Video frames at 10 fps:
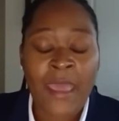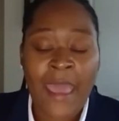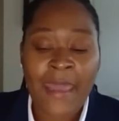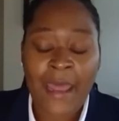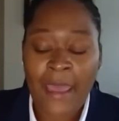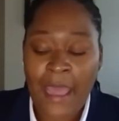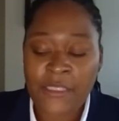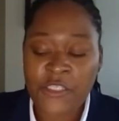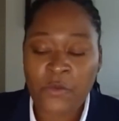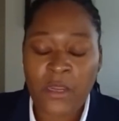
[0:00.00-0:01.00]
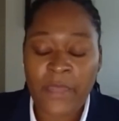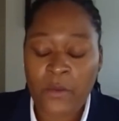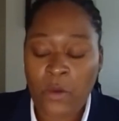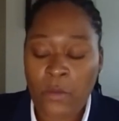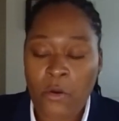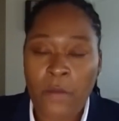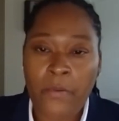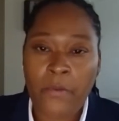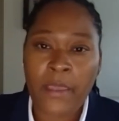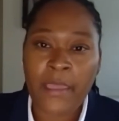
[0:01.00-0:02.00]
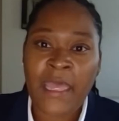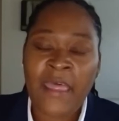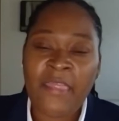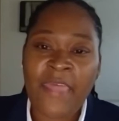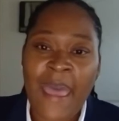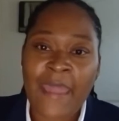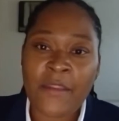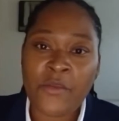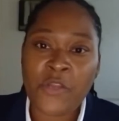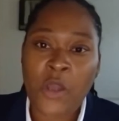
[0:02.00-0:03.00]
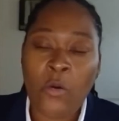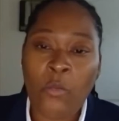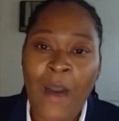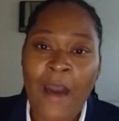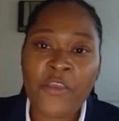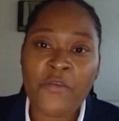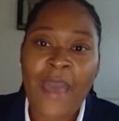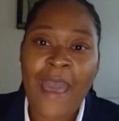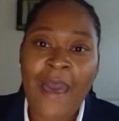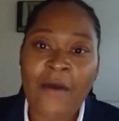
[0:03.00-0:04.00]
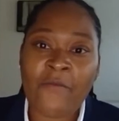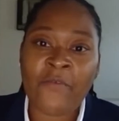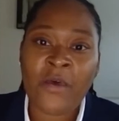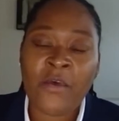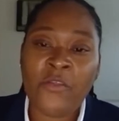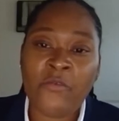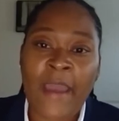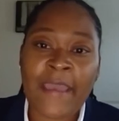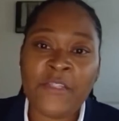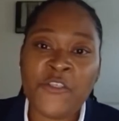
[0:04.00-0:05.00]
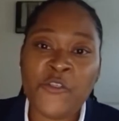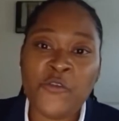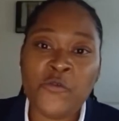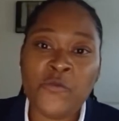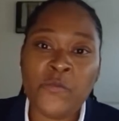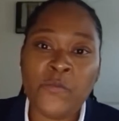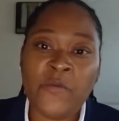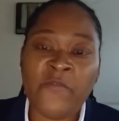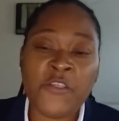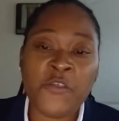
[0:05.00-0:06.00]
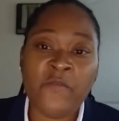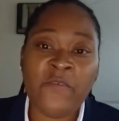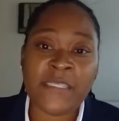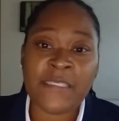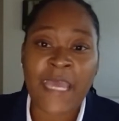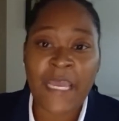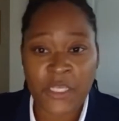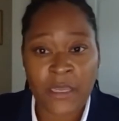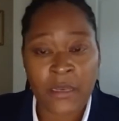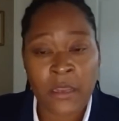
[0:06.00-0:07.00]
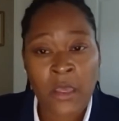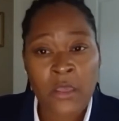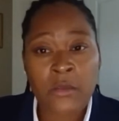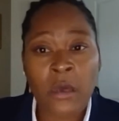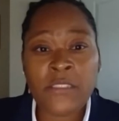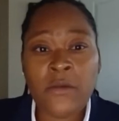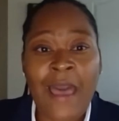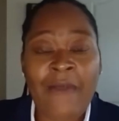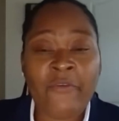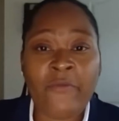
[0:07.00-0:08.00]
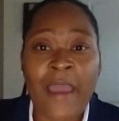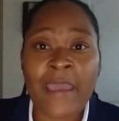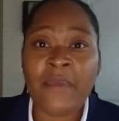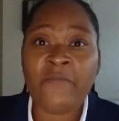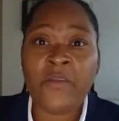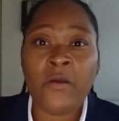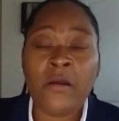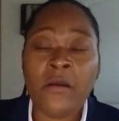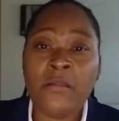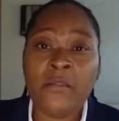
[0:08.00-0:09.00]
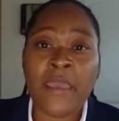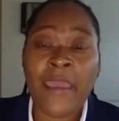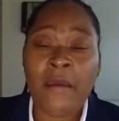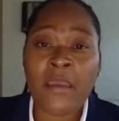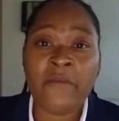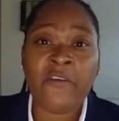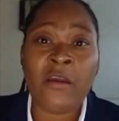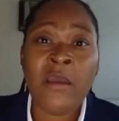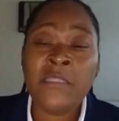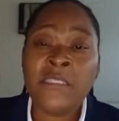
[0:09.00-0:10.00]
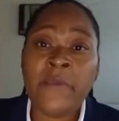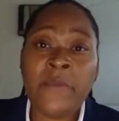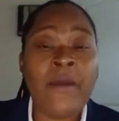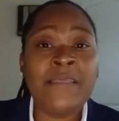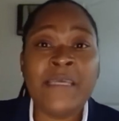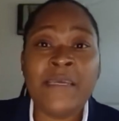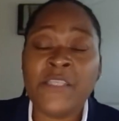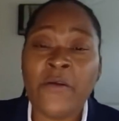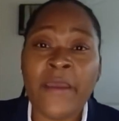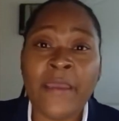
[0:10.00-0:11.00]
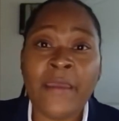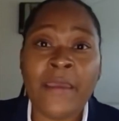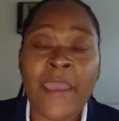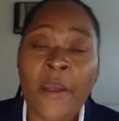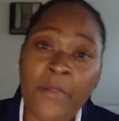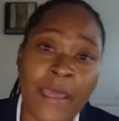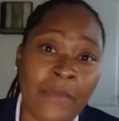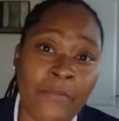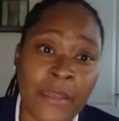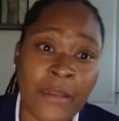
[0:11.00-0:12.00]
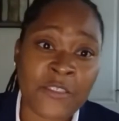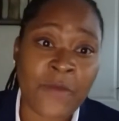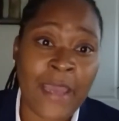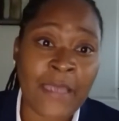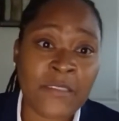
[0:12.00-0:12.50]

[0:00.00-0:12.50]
And I just want to make one more point that, while you have the right to virtual visitation, you also have a right, if you're the caregiver, to be present during care planning meetings, right?